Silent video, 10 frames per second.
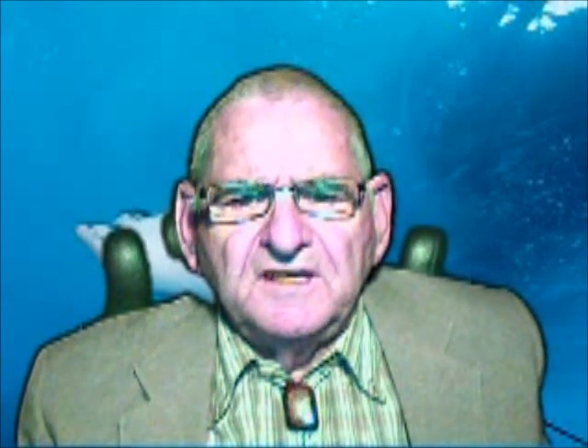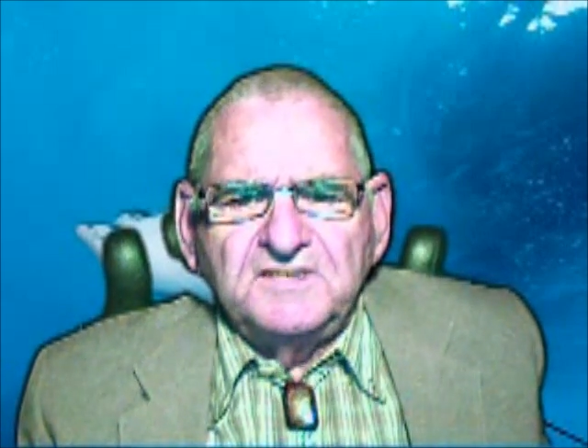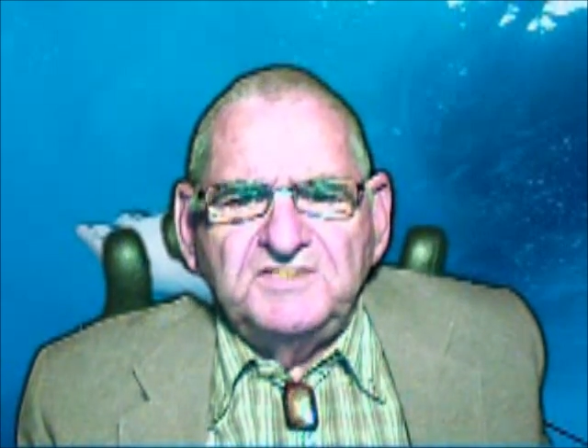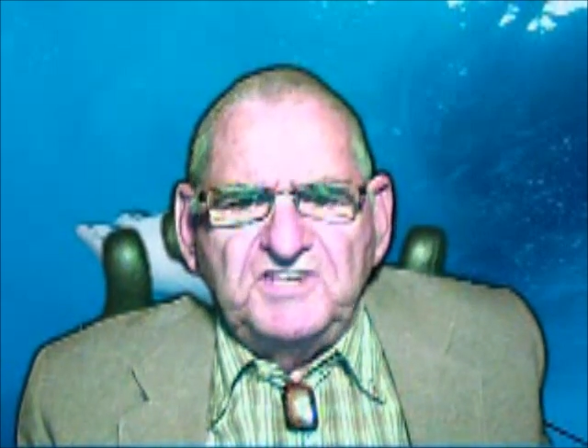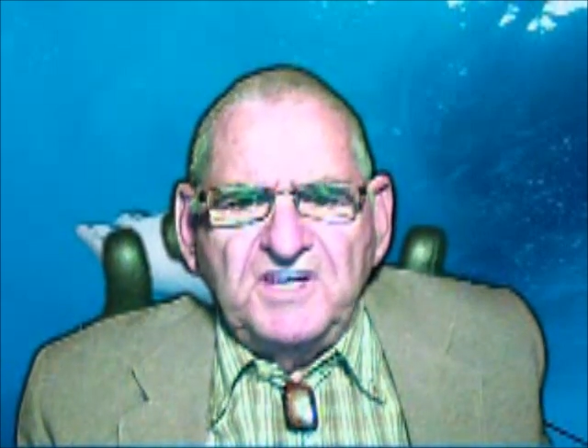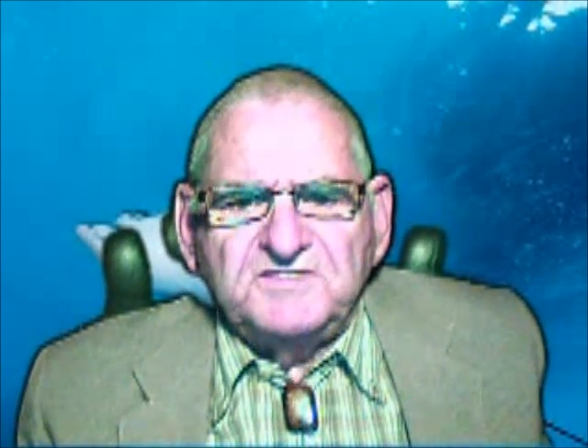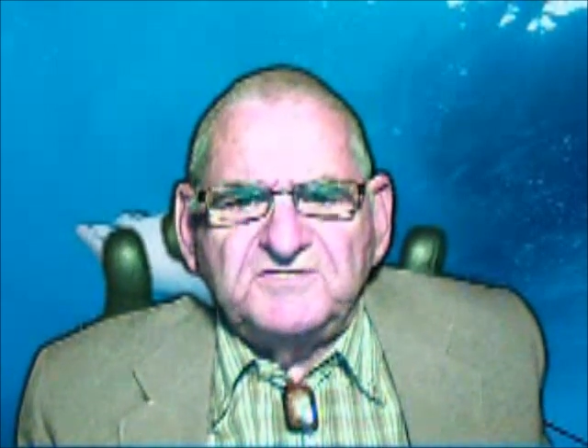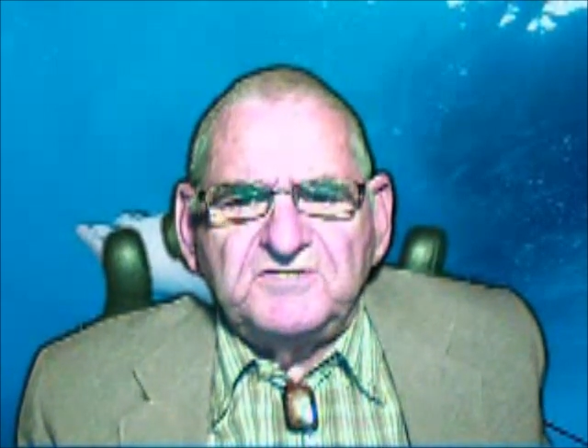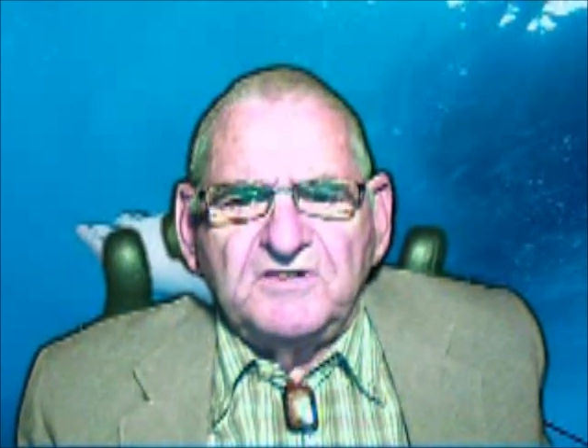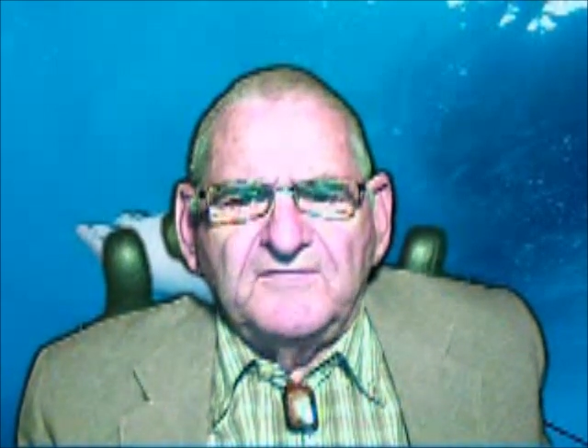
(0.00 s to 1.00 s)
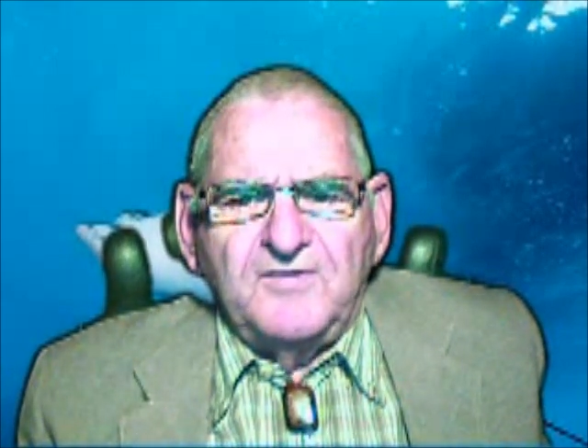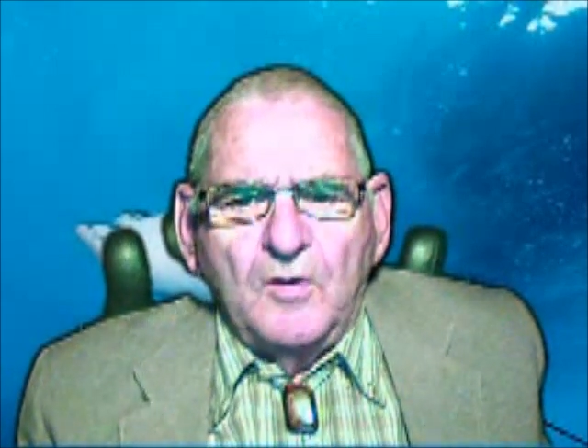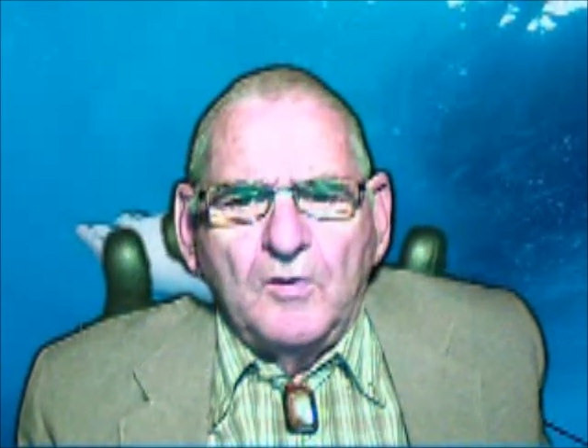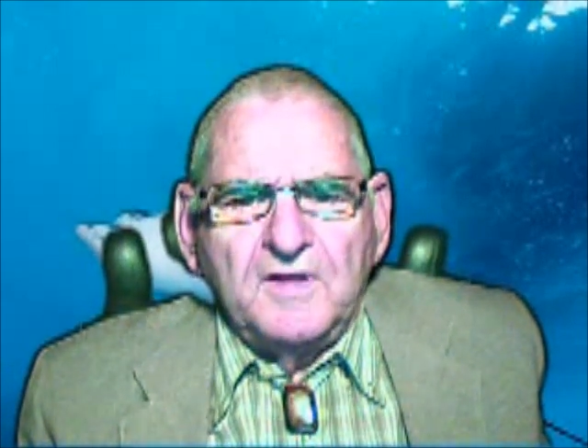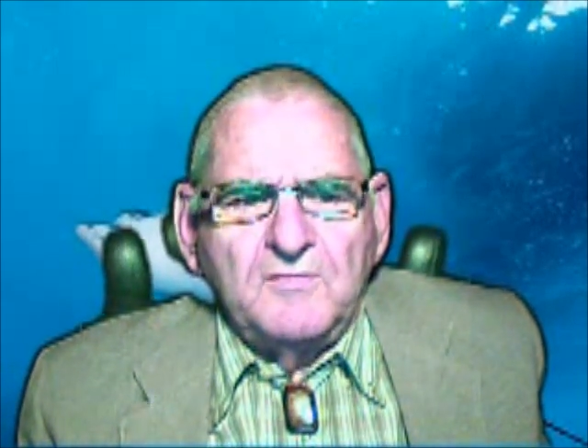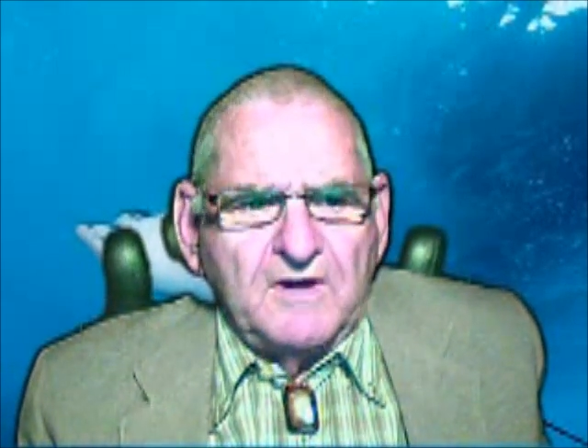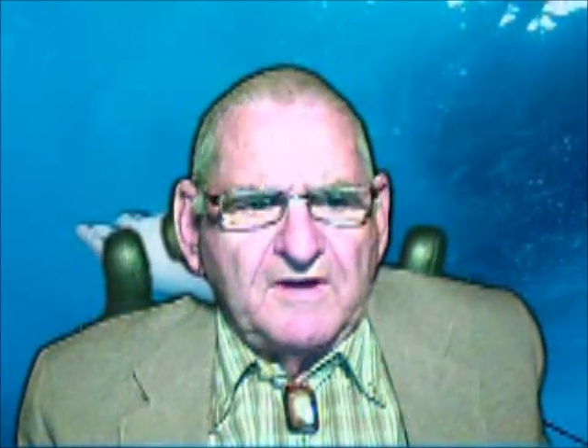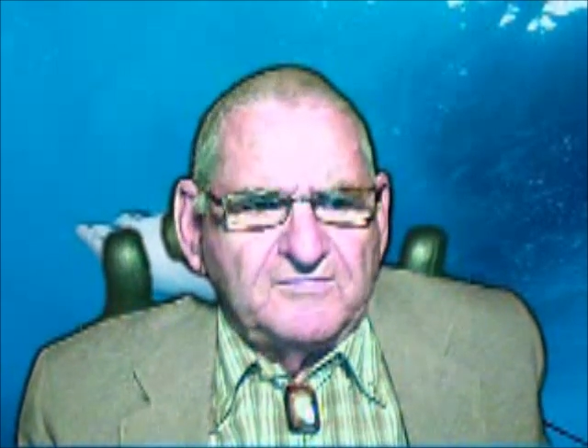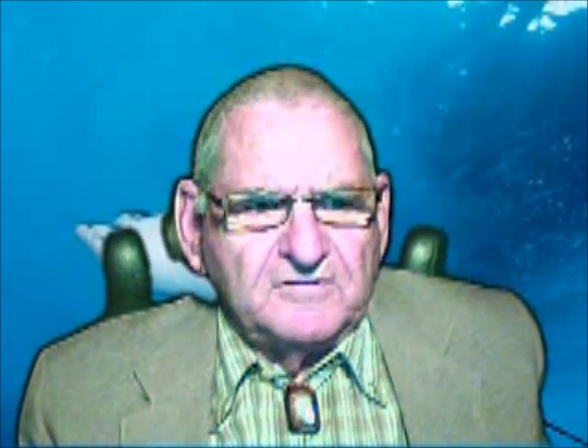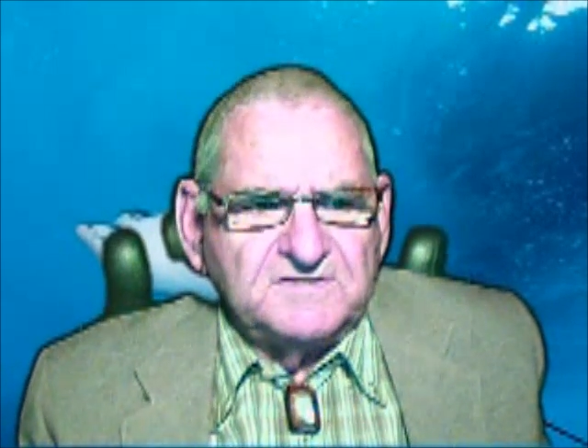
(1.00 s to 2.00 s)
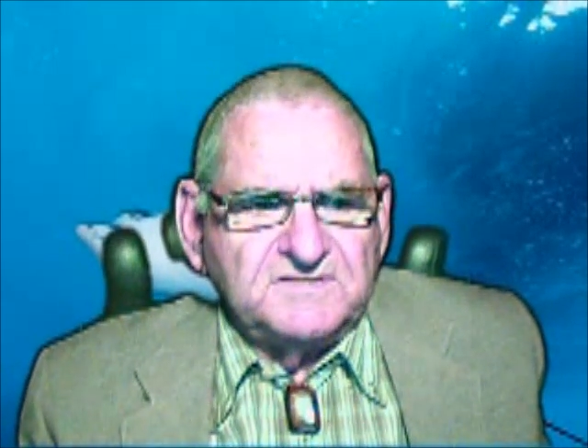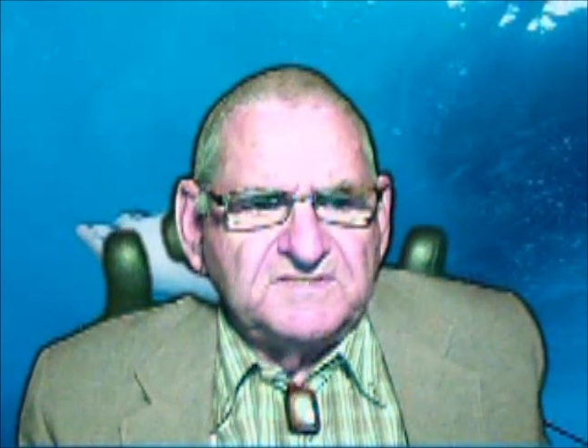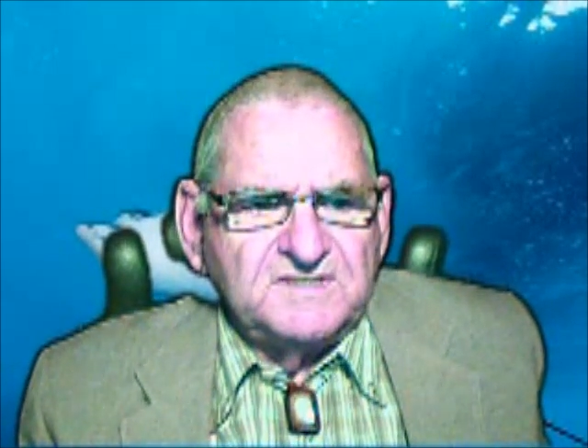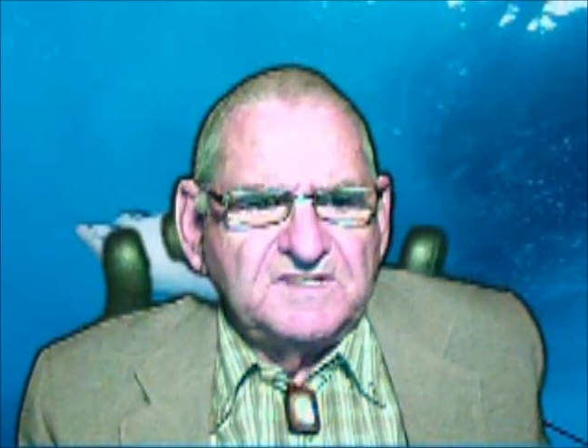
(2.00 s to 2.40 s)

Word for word: gesture of holy reverence.